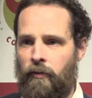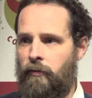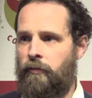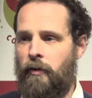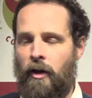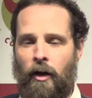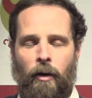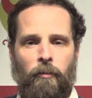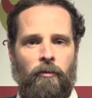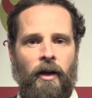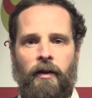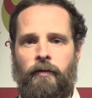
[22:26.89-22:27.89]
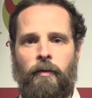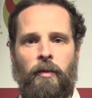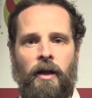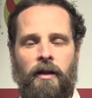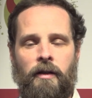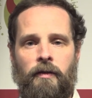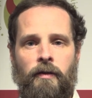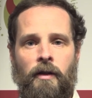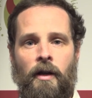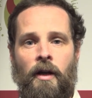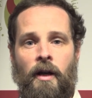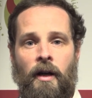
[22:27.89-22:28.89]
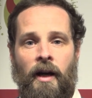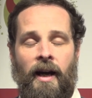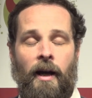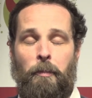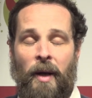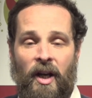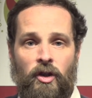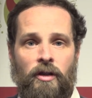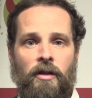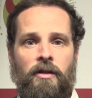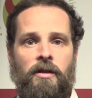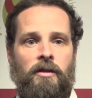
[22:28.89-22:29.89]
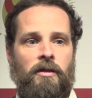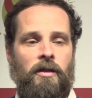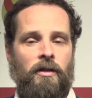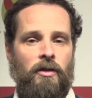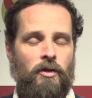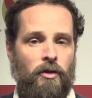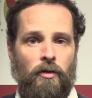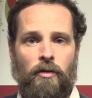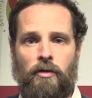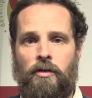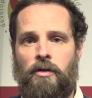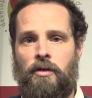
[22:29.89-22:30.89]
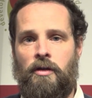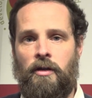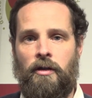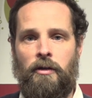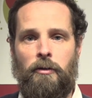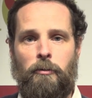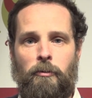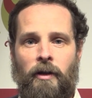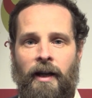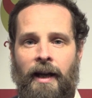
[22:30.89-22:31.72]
from kind of patients to students to